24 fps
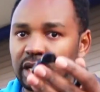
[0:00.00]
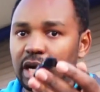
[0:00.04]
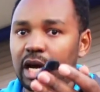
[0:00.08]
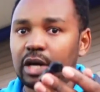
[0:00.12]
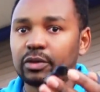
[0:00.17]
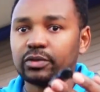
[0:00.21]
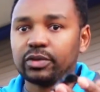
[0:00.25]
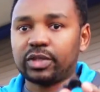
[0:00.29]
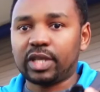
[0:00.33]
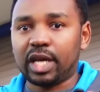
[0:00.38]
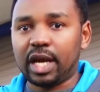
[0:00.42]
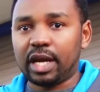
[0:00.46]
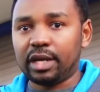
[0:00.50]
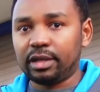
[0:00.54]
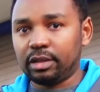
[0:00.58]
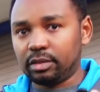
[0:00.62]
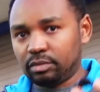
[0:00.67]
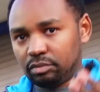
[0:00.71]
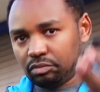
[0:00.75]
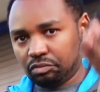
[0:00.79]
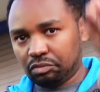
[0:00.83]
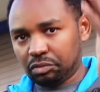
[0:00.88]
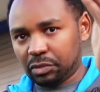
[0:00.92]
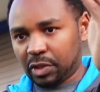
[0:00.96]
outside,
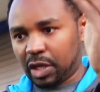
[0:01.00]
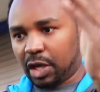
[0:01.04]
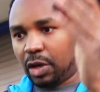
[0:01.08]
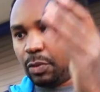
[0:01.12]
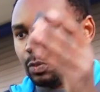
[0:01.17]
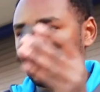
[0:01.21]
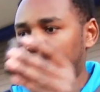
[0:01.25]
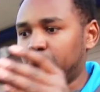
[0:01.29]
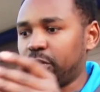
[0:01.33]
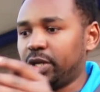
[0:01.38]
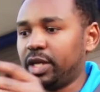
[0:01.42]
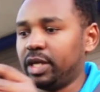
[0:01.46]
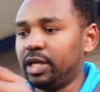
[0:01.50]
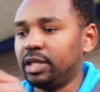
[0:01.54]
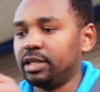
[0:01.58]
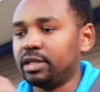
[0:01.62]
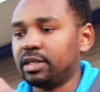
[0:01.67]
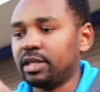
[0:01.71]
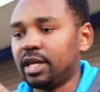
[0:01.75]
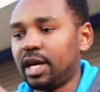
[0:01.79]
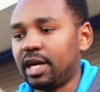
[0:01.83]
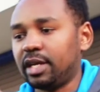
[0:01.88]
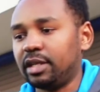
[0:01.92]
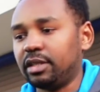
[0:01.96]
I'll put it
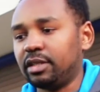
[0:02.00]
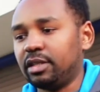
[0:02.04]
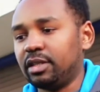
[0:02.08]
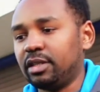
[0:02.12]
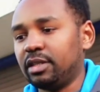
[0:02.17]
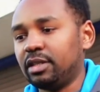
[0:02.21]
inside